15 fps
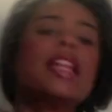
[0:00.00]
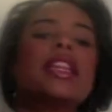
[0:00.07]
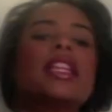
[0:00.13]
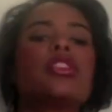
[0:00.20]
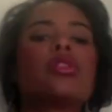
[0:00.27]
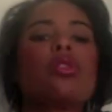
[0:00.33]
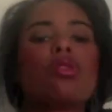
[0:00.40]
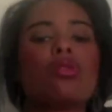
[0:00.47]
The
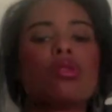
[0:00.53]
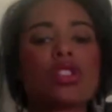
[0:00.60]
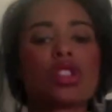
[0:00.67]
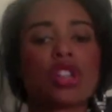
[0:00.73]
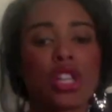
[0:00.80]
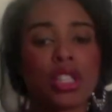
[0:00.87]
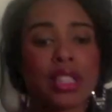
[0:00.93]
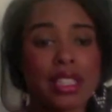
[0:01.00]
total is
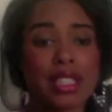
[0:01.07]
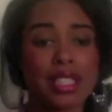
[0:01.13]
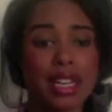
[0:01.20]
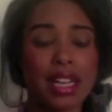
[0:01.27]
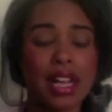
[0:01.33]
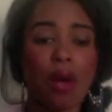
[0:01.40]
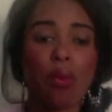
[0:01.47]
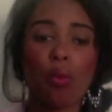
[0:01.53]
currently
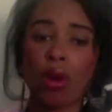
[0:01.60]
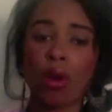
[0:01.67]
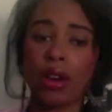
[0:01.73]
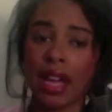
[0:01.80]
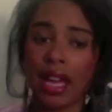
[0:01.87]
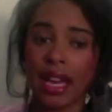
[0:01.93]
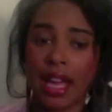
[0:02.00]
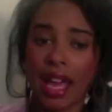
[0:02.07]
sitting at
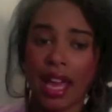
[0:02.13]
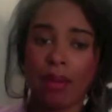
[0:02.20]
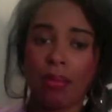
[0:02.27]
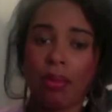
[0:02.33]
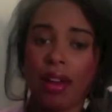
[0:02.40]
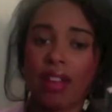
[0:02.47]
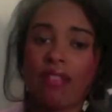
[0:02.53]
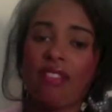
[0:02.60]

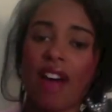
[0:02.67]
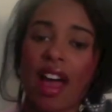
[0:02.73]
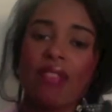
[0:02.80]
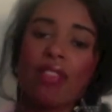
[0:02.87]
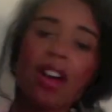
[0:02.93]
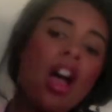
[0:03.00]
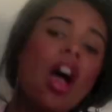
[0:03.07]
188.5.